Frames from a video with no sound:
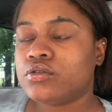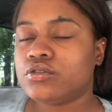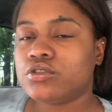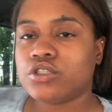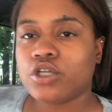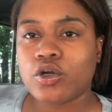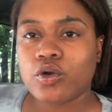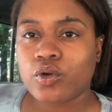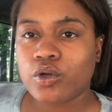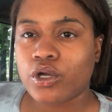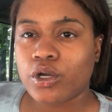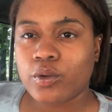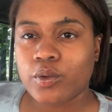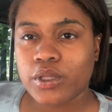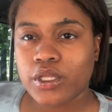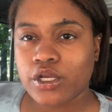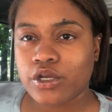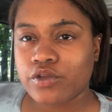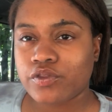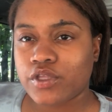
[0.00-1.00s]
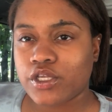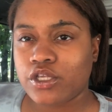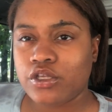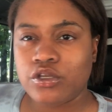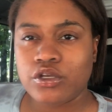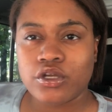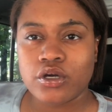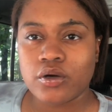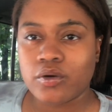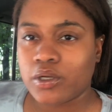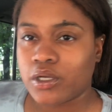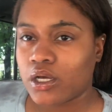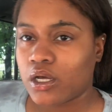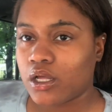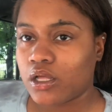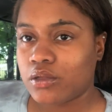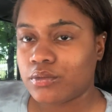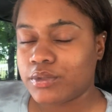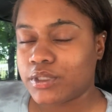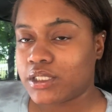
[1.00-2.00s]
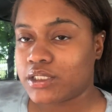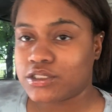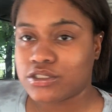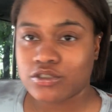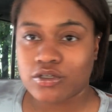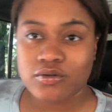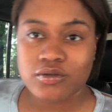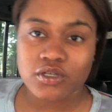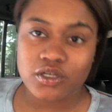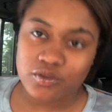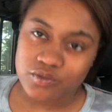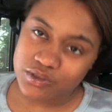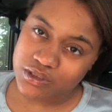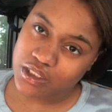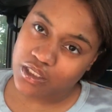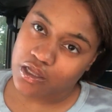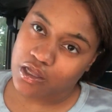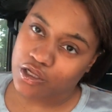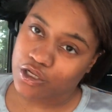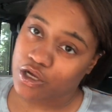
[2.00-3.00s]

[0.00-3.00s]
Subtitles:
Don't go in there think you know it all, because no one knows it all.